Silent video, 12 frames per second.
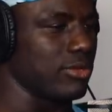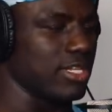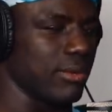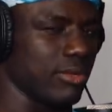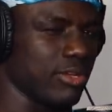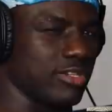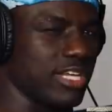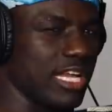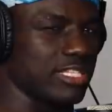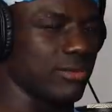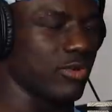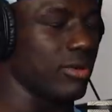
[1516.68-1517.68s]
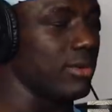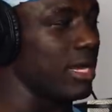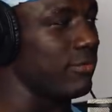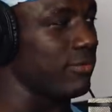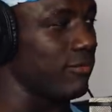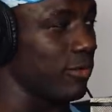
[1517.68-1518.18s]
I was able to sign some equipment
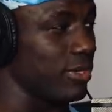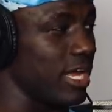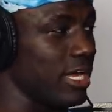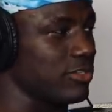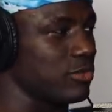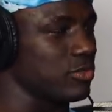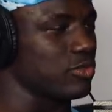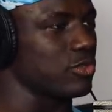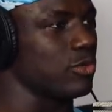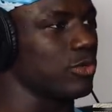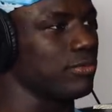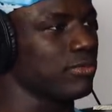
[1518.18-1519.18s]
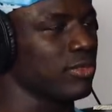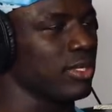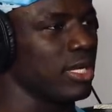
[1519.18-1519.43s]
out from Fort Knox, which was cool.